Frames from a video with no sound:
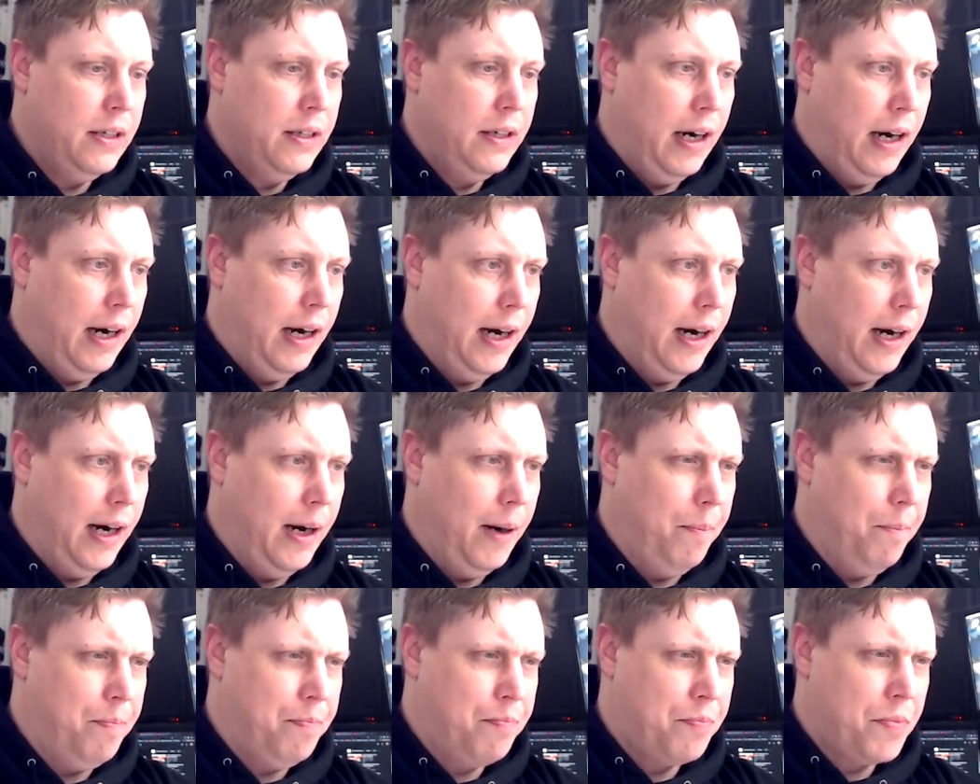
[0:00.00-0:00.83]

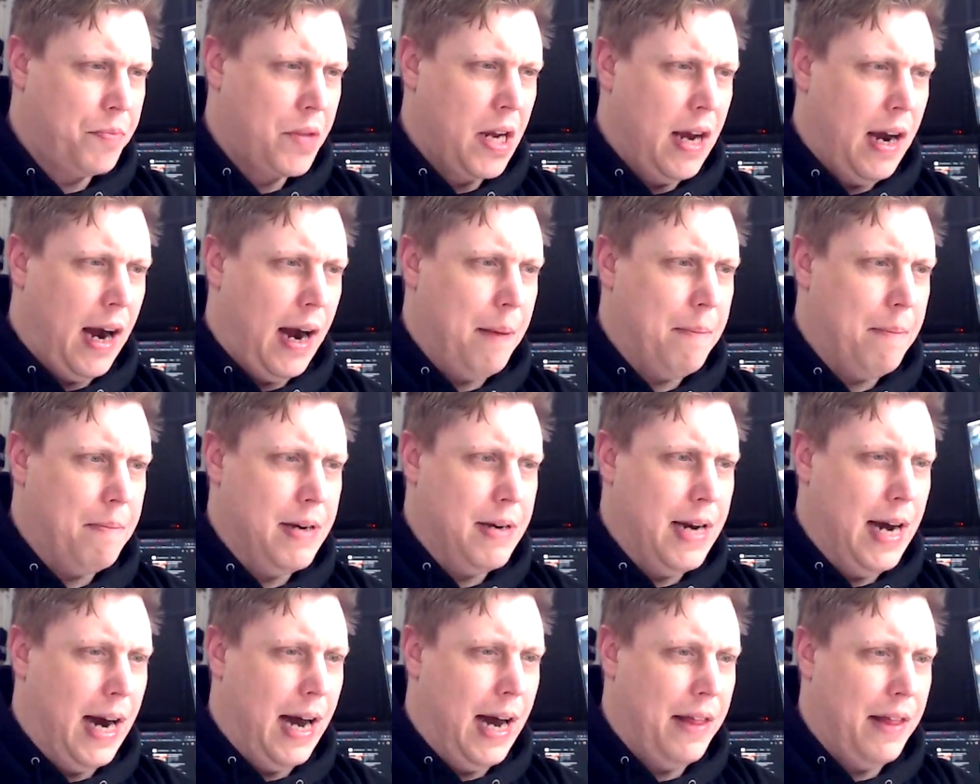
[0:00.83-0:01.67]

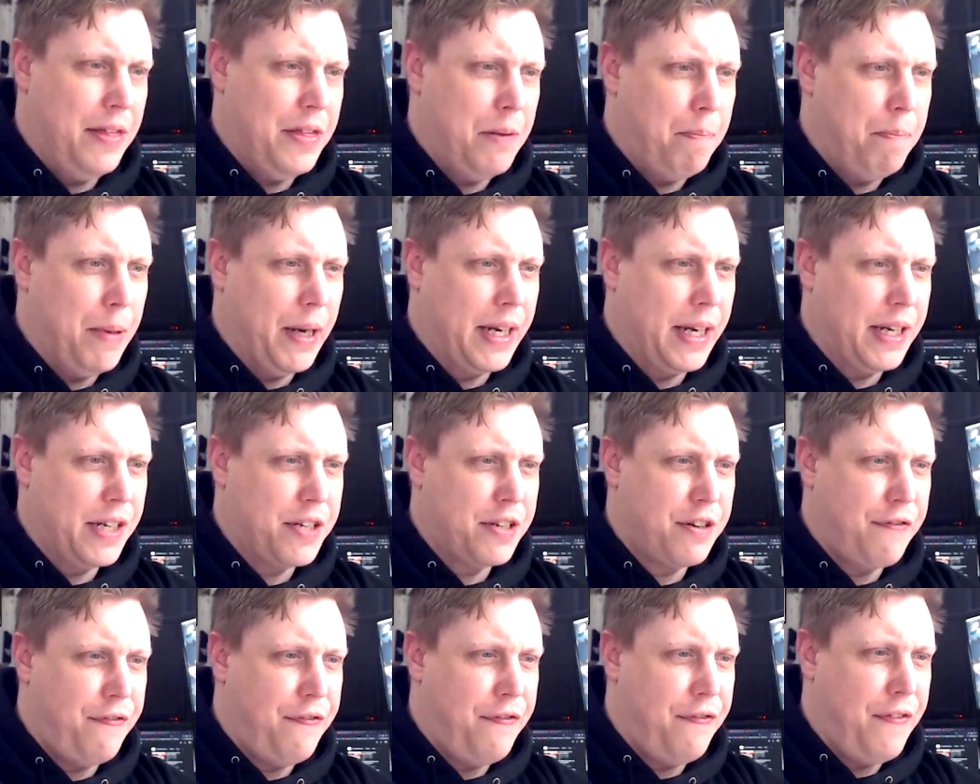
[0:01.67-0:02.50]
I'm not the
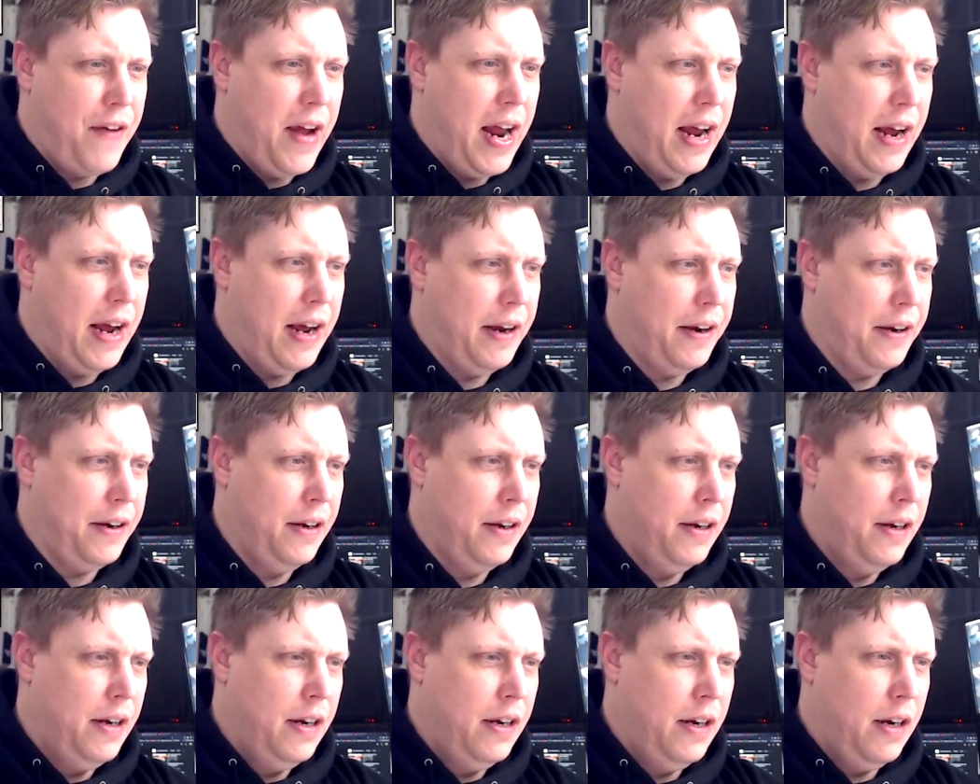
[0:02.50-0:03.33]
biggest fan
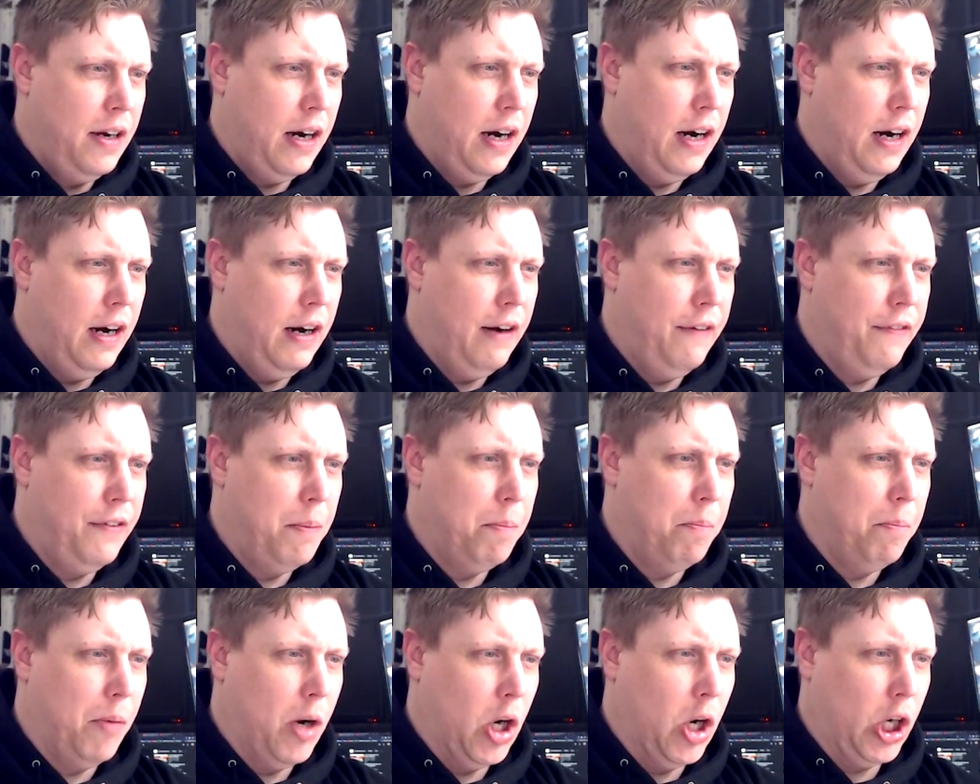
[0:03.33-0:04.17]
of
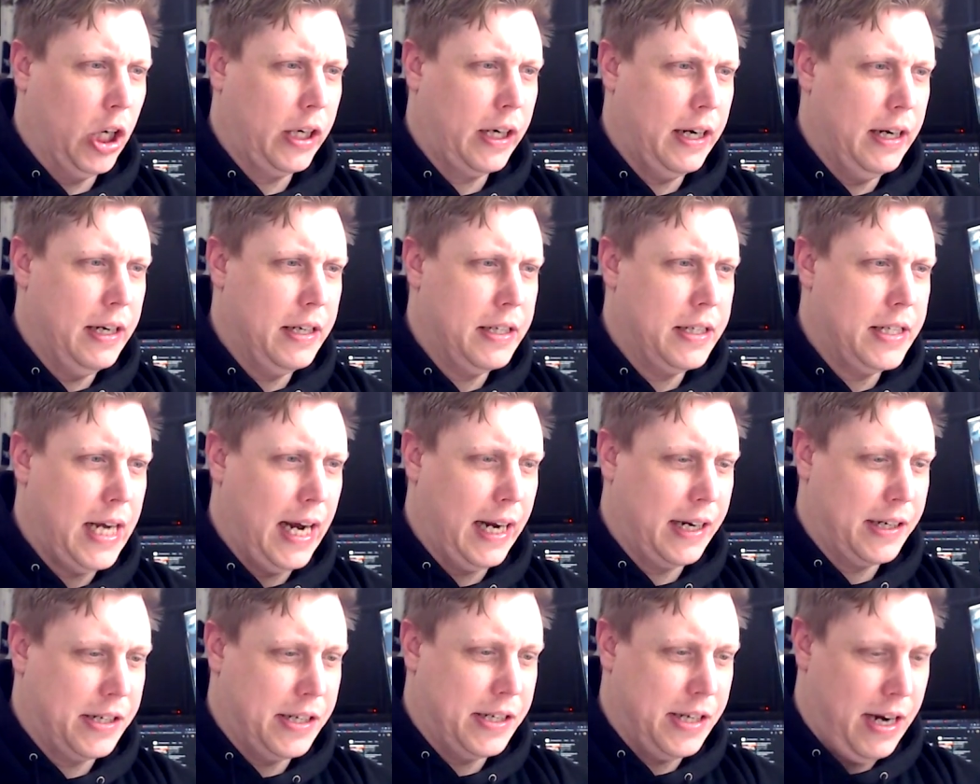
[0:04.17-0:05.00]
Mark
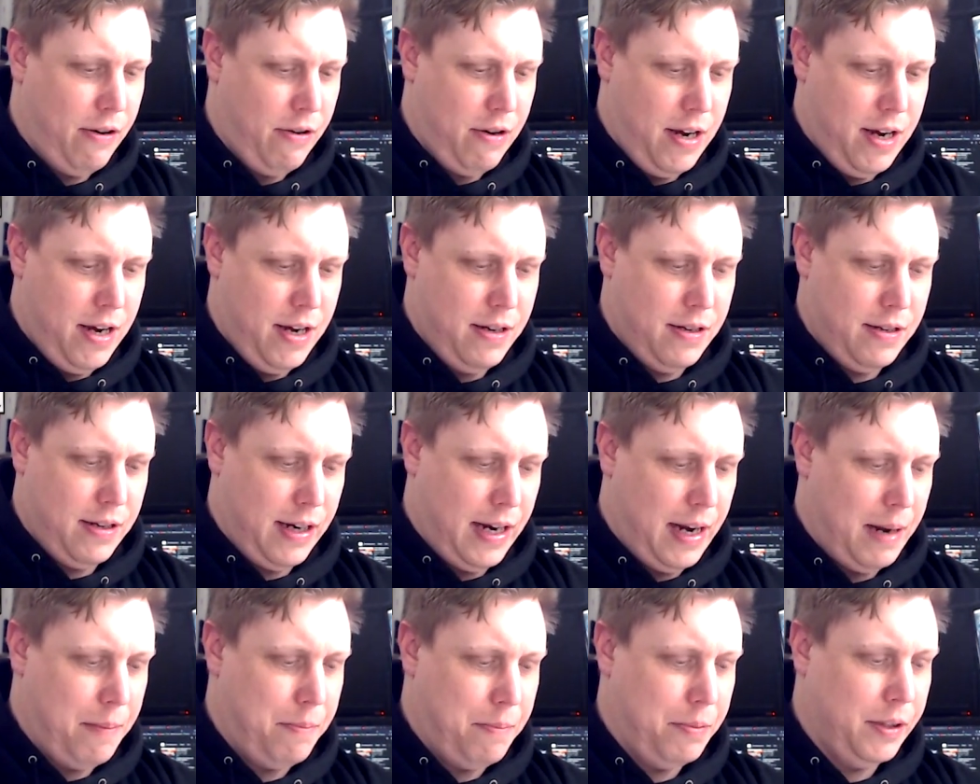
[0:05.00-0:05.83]
Texeira,
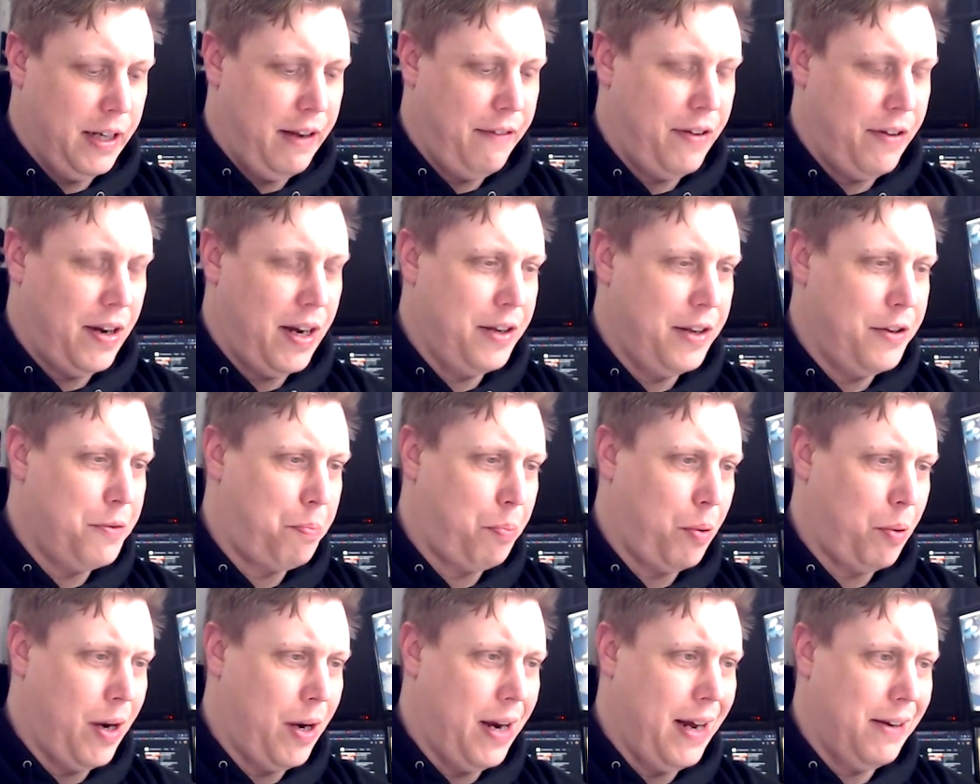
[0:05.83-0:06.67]
I believe how you
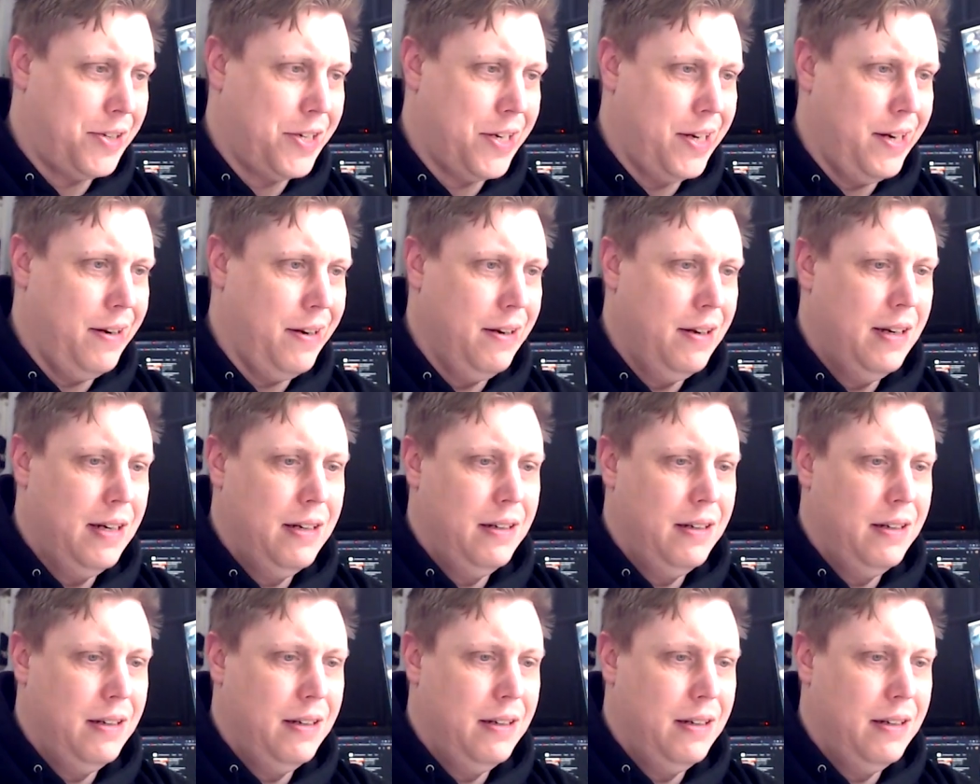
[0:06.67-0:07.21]
pronounce it.